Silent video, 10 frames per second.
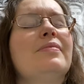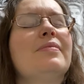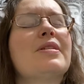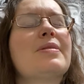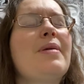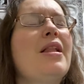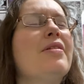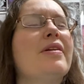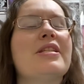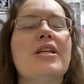Smell
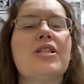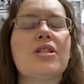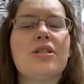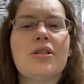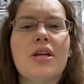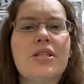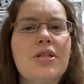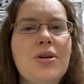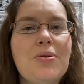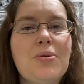it. It's a
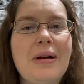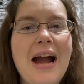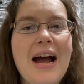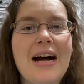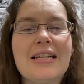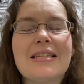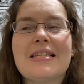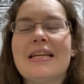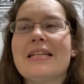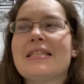new grass.
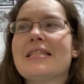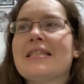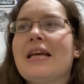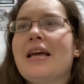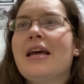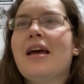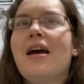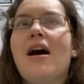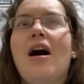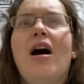It's
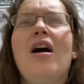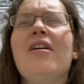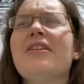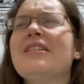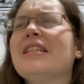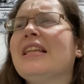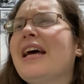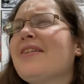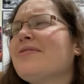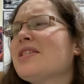all the
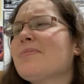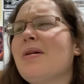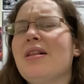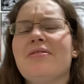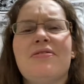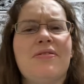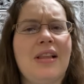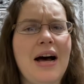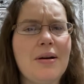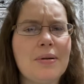delightful smell of
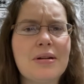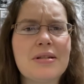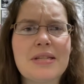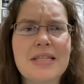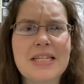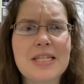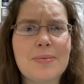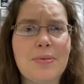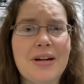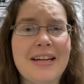flowers and the
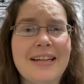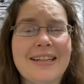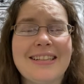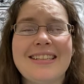spring.